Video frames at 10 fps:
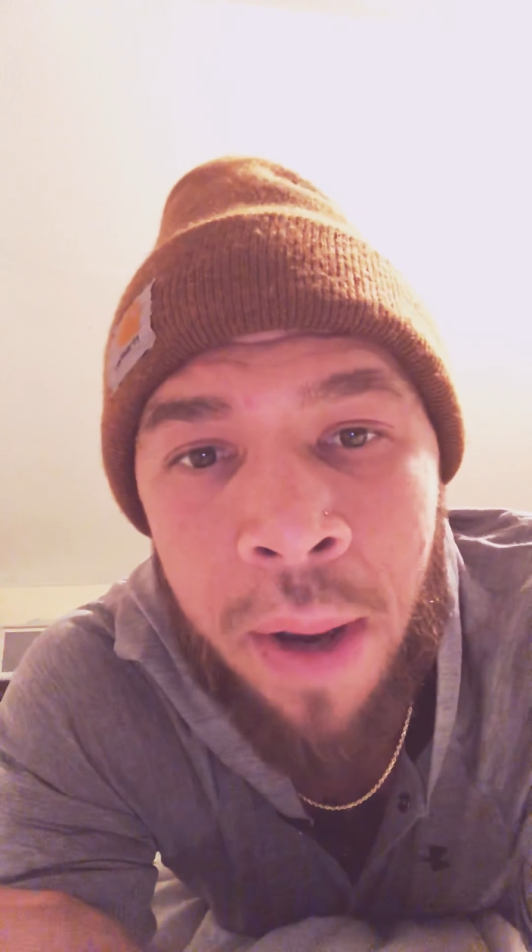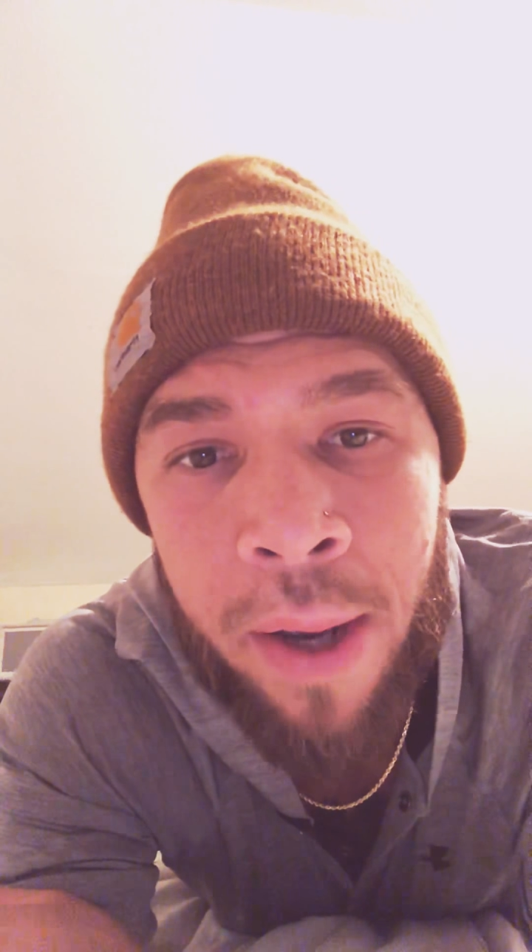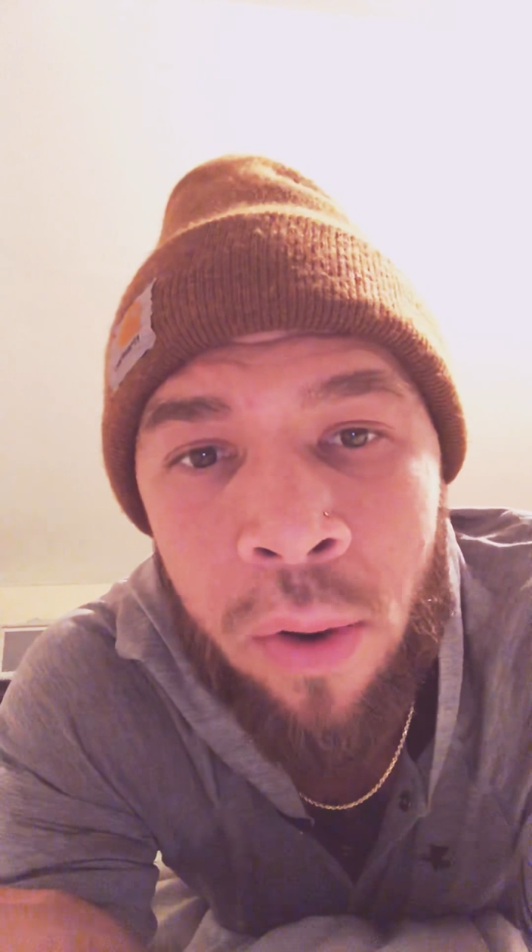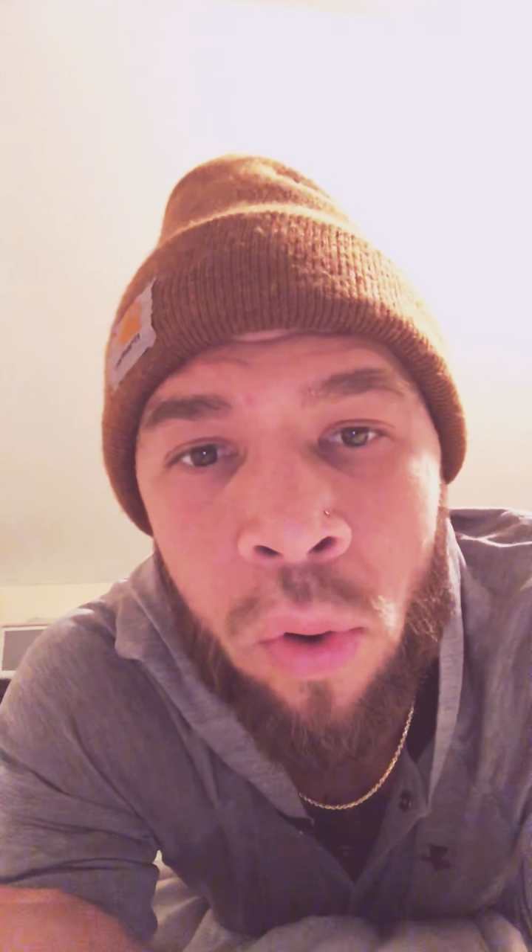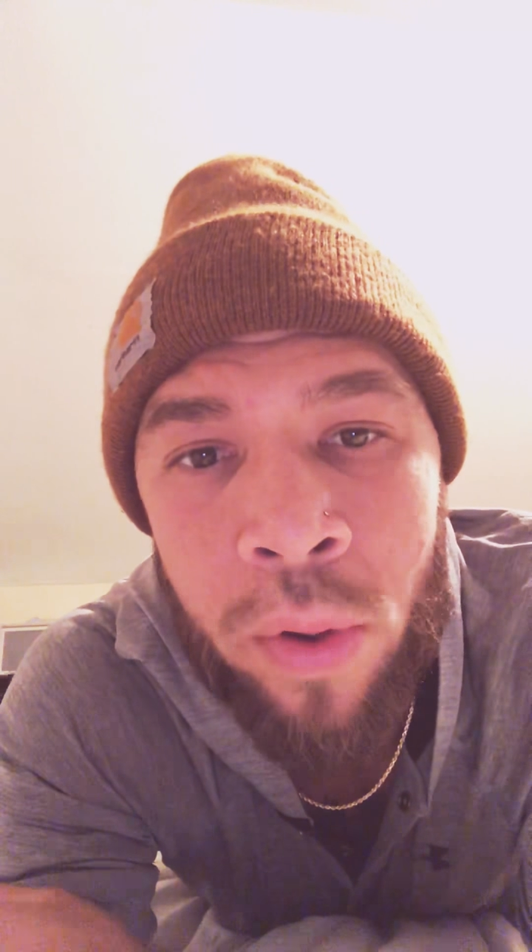
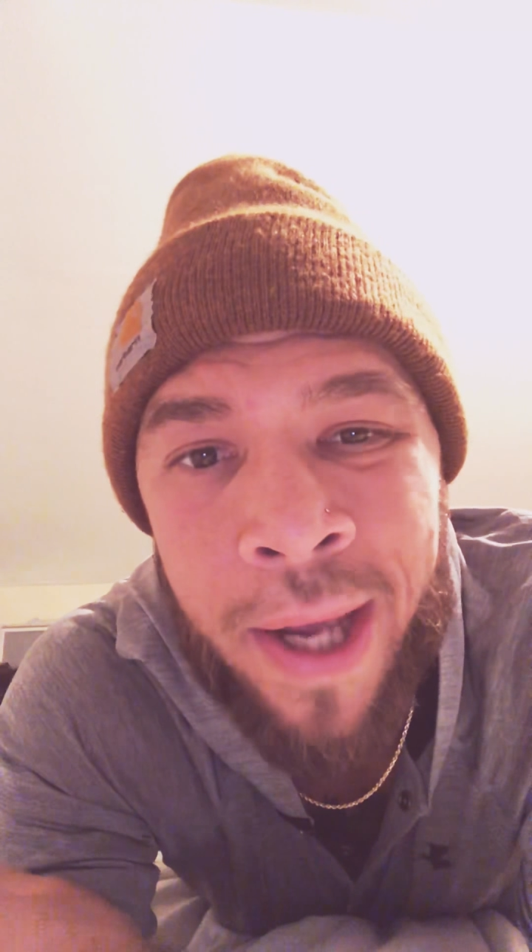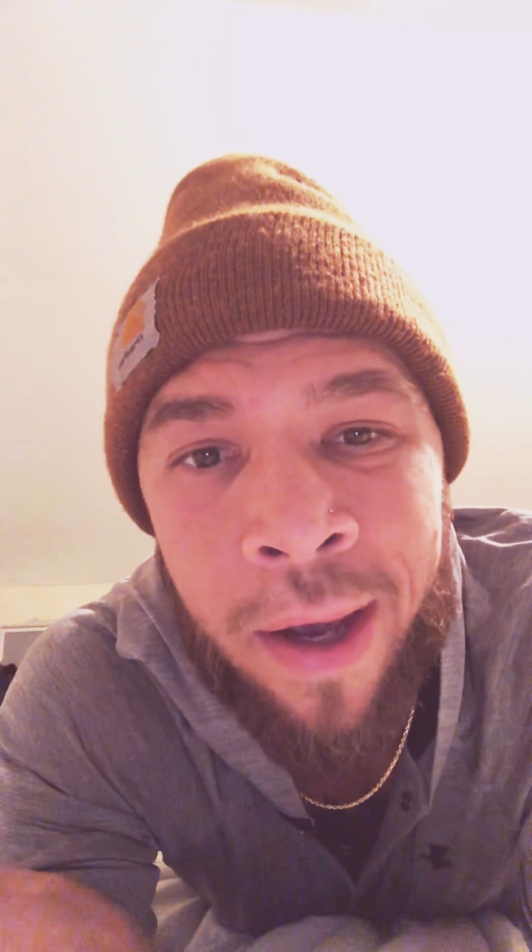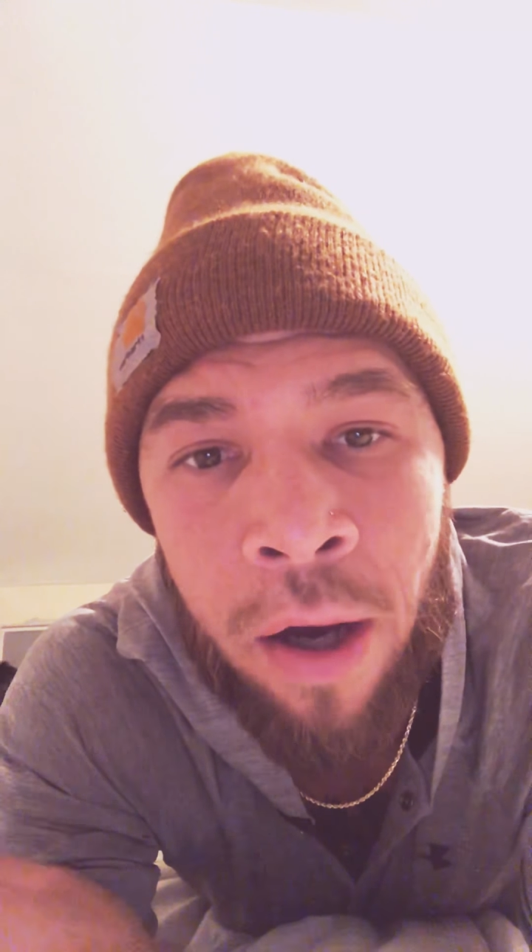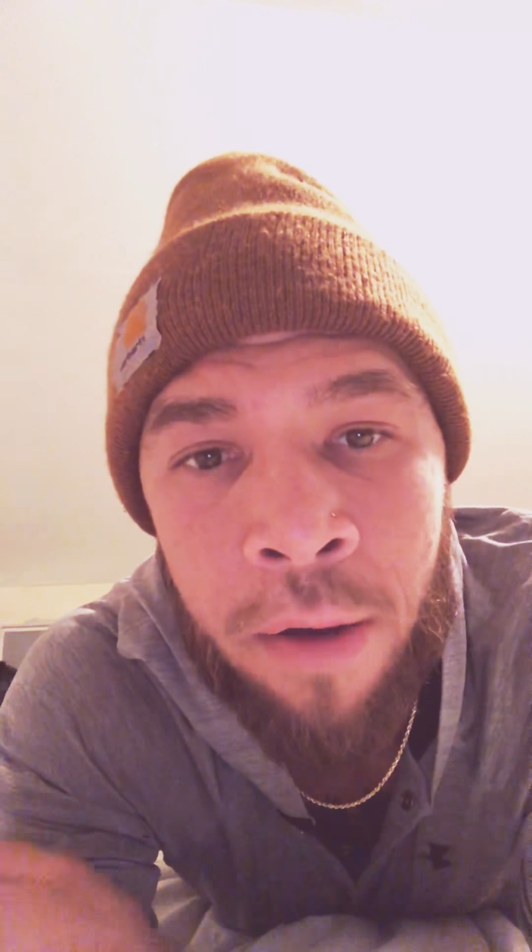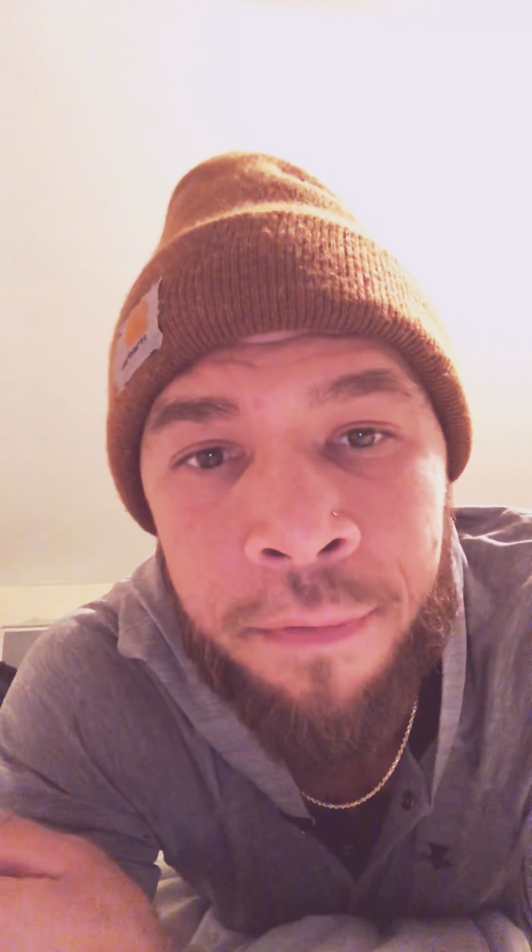my whole
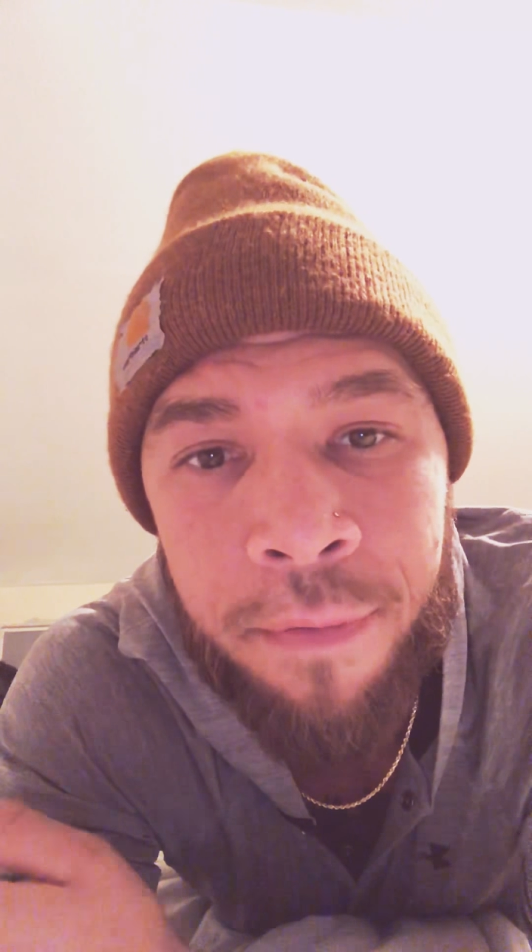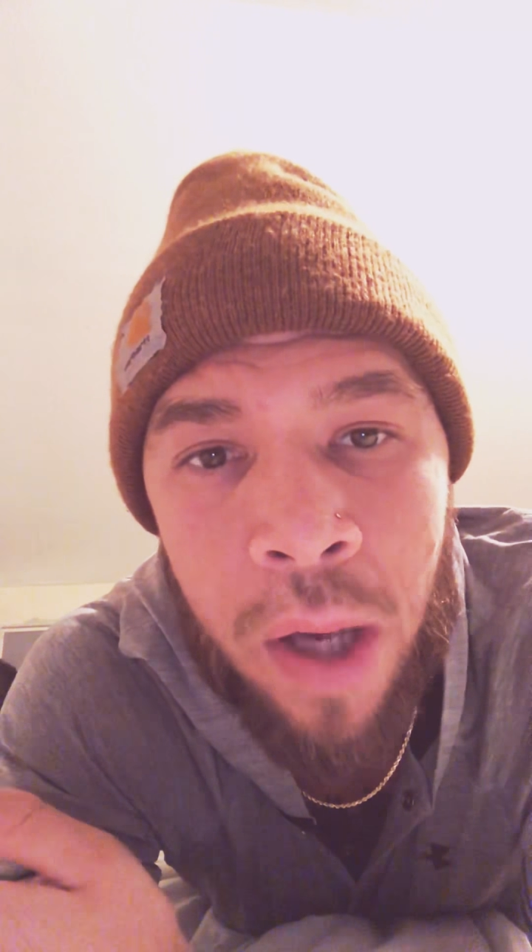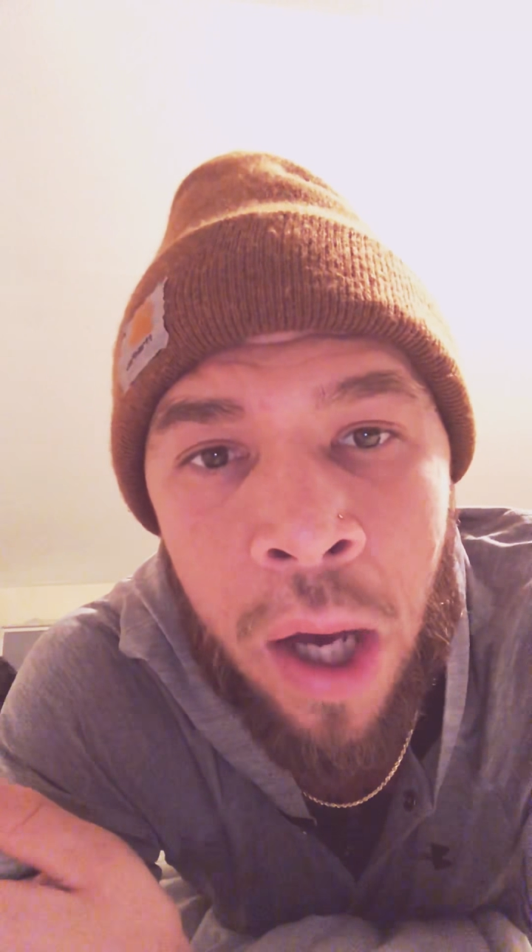day off